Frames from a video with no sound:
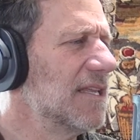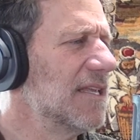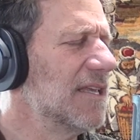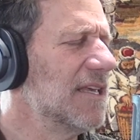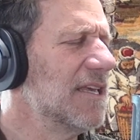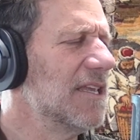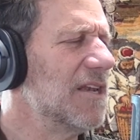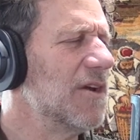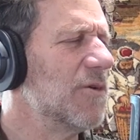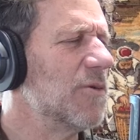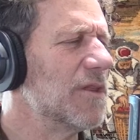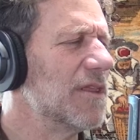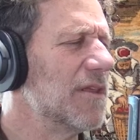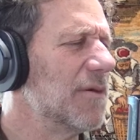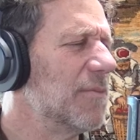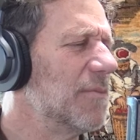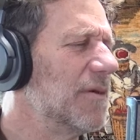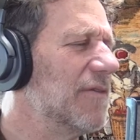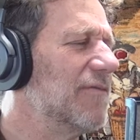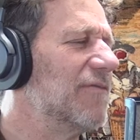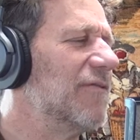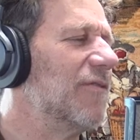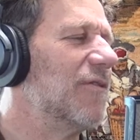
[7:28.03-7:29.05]
you know,
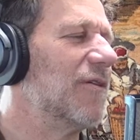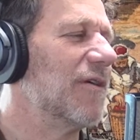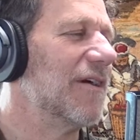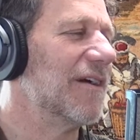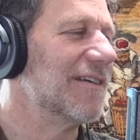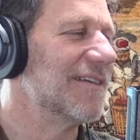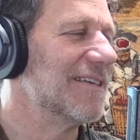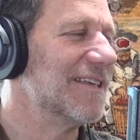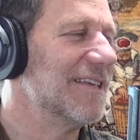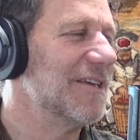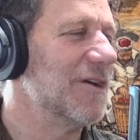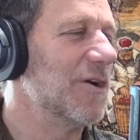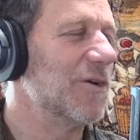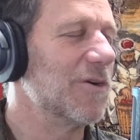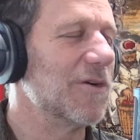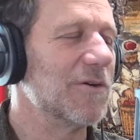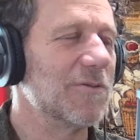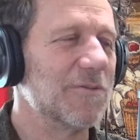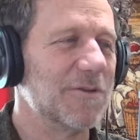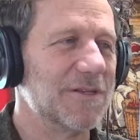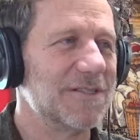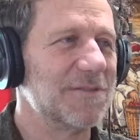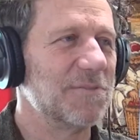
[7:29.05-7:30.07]
before yoga
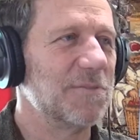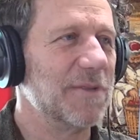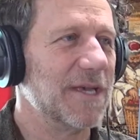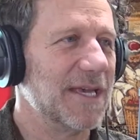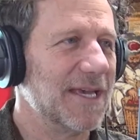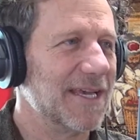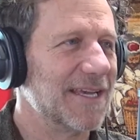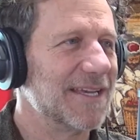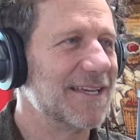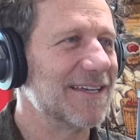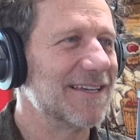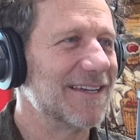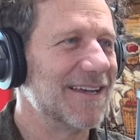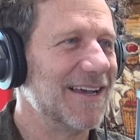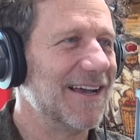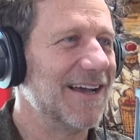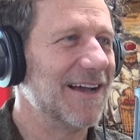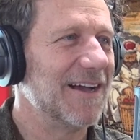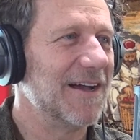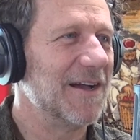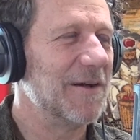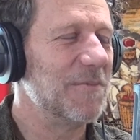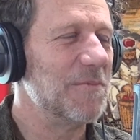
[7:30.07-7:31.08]
was big,
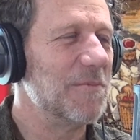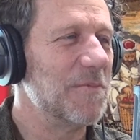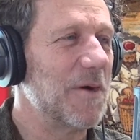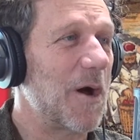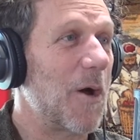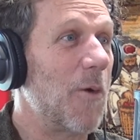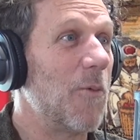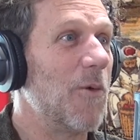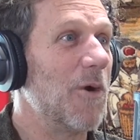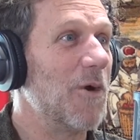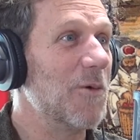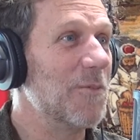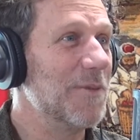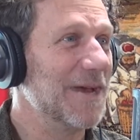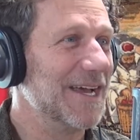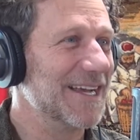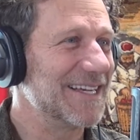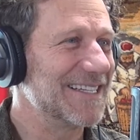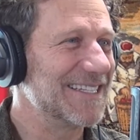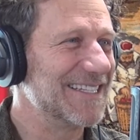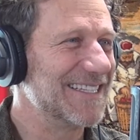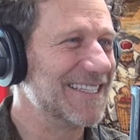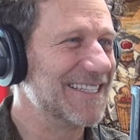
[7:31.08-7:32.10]

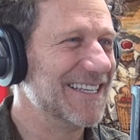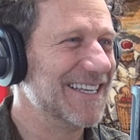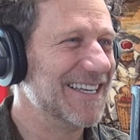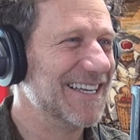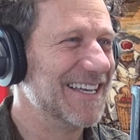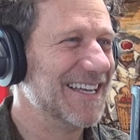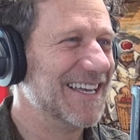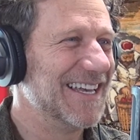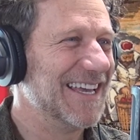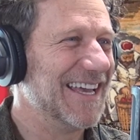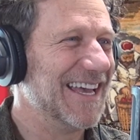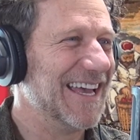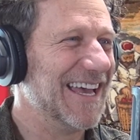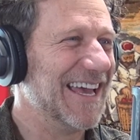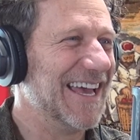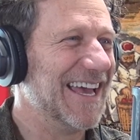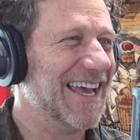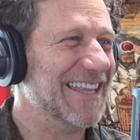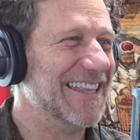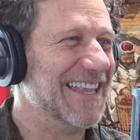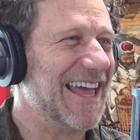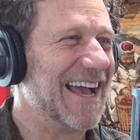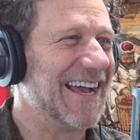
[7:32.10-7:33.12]
aerobics
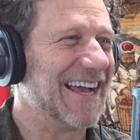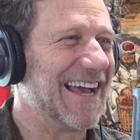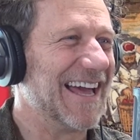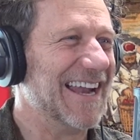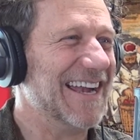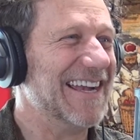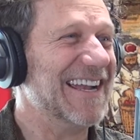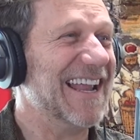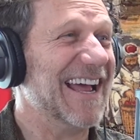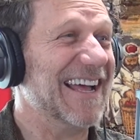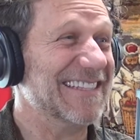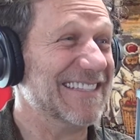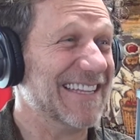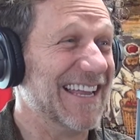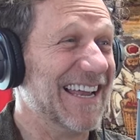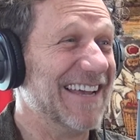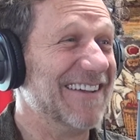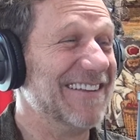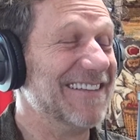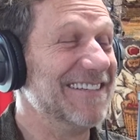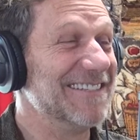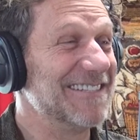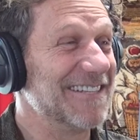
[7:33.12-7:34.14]
and that kind of dance, I
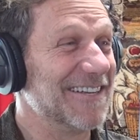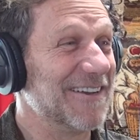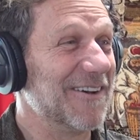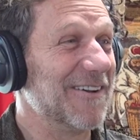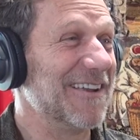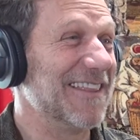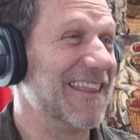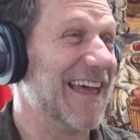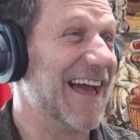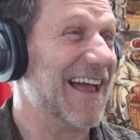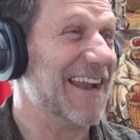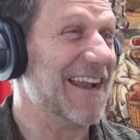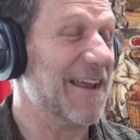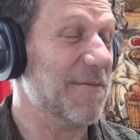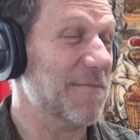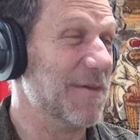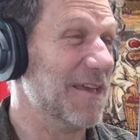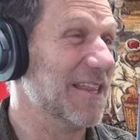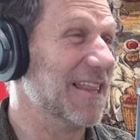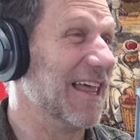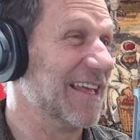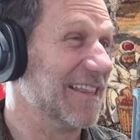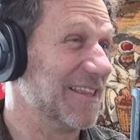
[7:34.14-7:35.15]
used to go to that and I'd
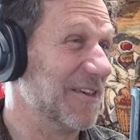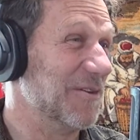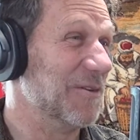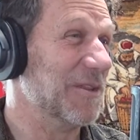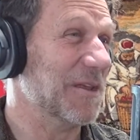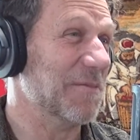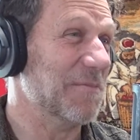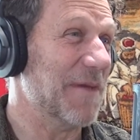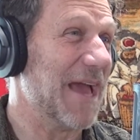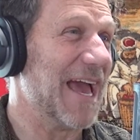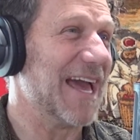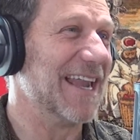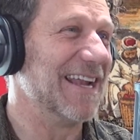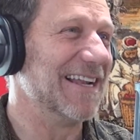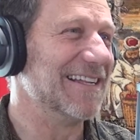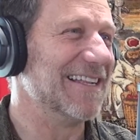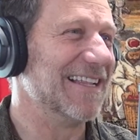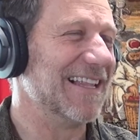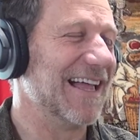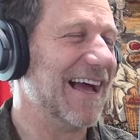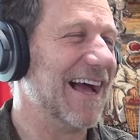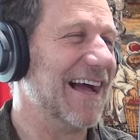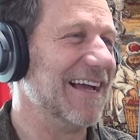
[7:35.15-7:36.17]
be like the only man in
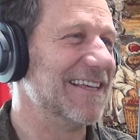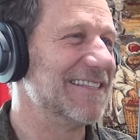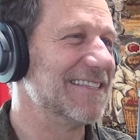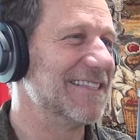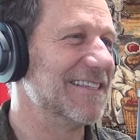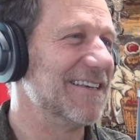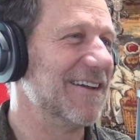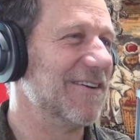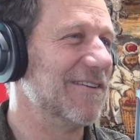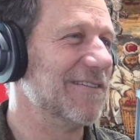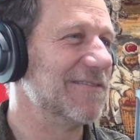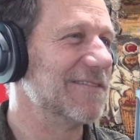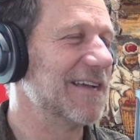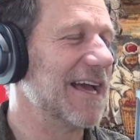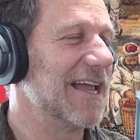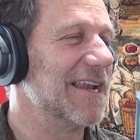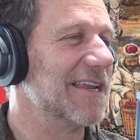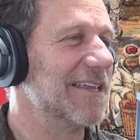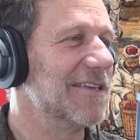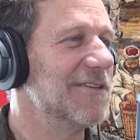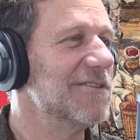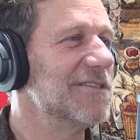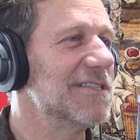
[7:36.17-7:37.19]
class. So kind
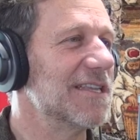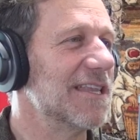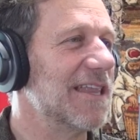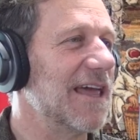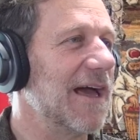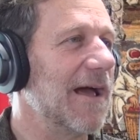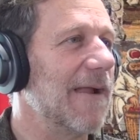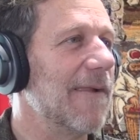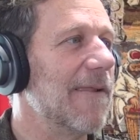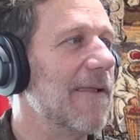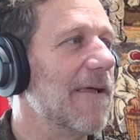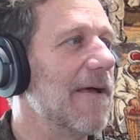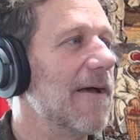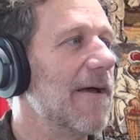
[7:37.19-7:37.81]
of used to that.